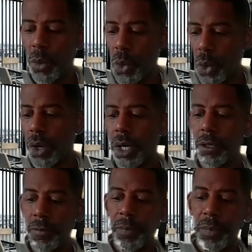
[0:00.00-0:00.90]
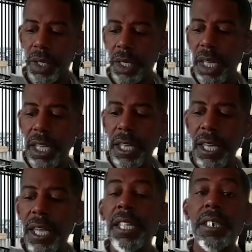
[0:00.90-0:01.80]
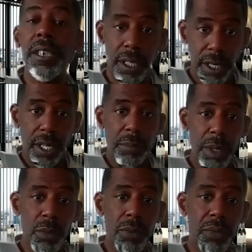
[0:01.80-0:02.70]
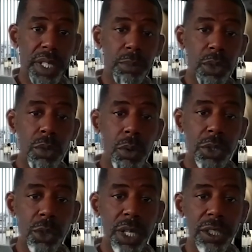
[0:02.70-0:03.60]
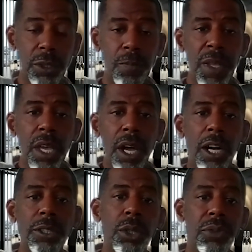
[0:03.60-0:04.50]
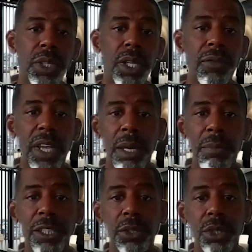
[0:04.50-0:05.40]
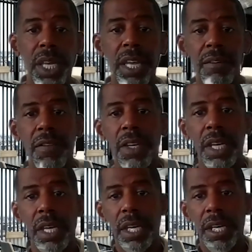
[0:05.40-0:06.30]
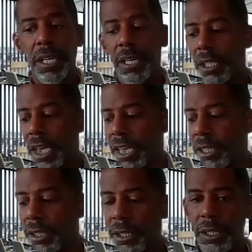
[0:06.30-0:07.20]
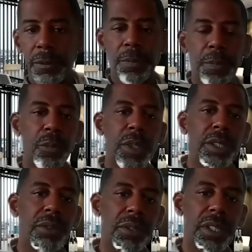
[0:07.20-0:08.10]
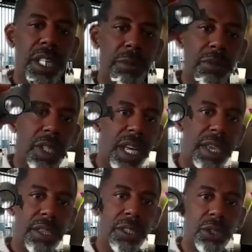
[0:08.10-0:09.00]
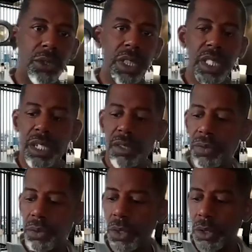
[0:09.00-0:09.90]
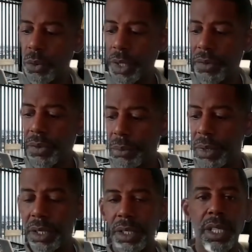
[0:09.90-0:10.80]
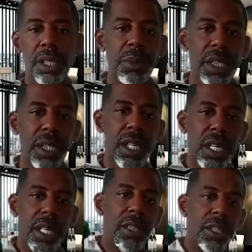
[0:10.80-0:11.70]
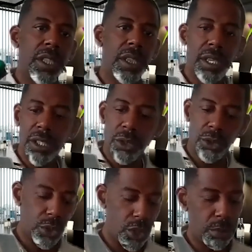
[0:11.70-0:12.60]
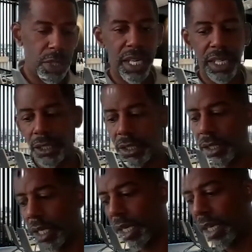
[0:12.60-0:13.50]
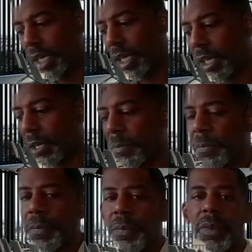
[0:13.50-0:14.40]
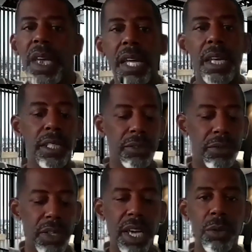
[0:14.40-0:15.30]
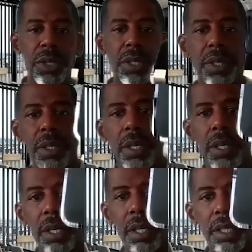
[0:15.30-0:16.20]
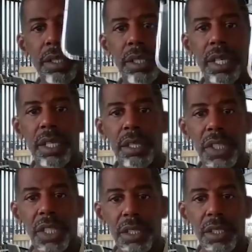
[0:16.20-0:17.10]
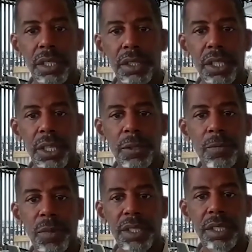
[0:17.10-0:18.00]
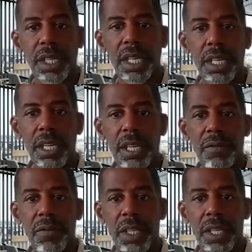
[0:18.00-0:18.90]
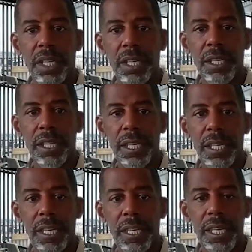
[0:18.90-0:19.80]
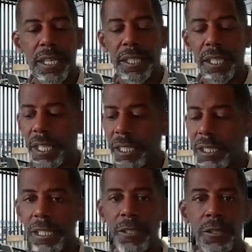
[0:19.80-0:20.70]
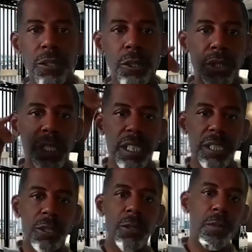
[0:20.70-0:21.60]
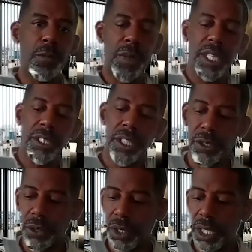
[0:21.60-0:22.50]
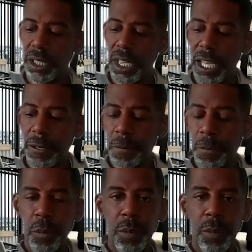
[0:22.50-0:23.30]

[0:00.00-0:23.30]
more uh, and, and, be more flexible in what we're trying to do. Also, if you're going to fly, make sure you have uh, lights, different types of lights that you'll need for whatever your mission is going to be. You need additional strobe lights. Um, I like to fly with a set of, you can't see that, okay, there, a set of antenna extenders, so signal extenders, and it's not